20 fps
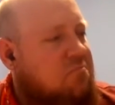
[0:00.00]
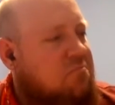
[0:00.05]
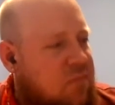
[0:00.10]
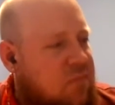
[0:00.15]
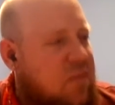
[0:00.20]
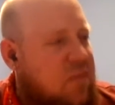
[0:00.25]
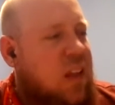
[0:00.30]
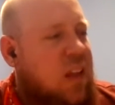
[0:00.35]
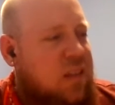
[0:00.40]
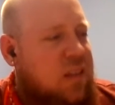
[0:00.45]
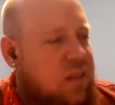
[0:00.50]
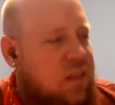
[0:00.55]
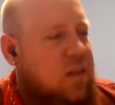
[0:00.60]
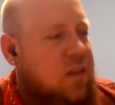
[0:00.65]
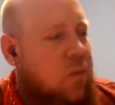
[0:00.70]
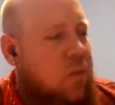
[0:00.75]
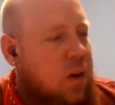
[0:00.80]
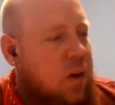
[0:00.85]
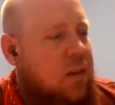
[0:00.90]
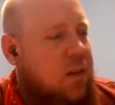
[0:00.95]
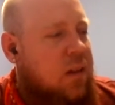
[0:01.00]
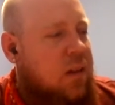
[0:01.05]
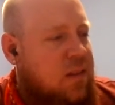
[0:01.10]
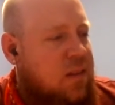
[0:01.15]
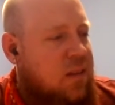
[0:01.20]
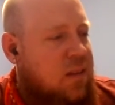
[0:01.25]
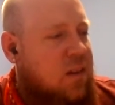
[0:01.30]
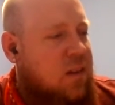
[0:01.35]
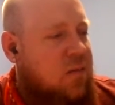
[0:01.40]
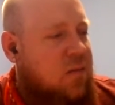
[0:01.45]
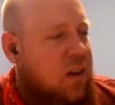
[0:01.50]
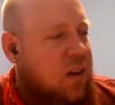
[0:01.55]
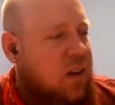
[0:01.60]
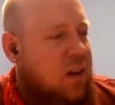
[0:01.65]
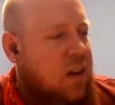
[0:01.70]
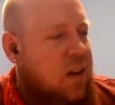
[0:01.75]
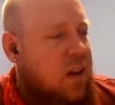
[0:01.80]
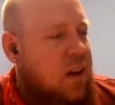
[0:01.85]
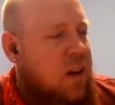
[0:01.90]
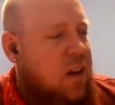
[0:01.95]
that's a good one. That's a good one.
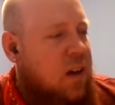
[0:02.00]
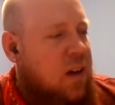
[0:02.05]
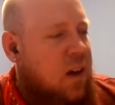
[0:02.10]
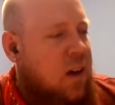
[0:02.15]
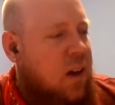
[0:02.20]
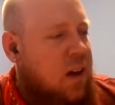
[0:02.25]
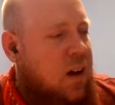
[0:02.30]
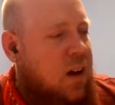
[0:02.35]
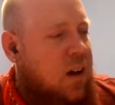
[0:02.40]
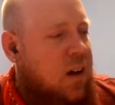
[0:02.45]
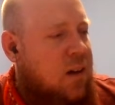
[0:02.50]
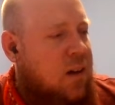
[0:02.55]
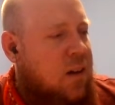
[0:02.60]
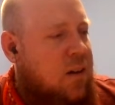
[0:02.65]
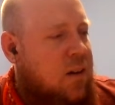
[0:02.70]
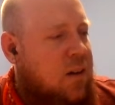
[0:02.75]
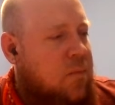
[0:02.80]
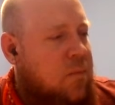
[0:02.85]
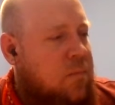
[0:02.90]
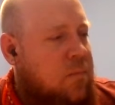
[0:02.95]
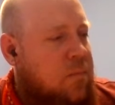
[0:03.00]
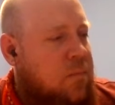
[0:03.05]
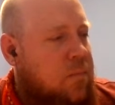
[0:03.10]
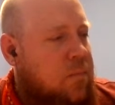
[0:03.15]
Um,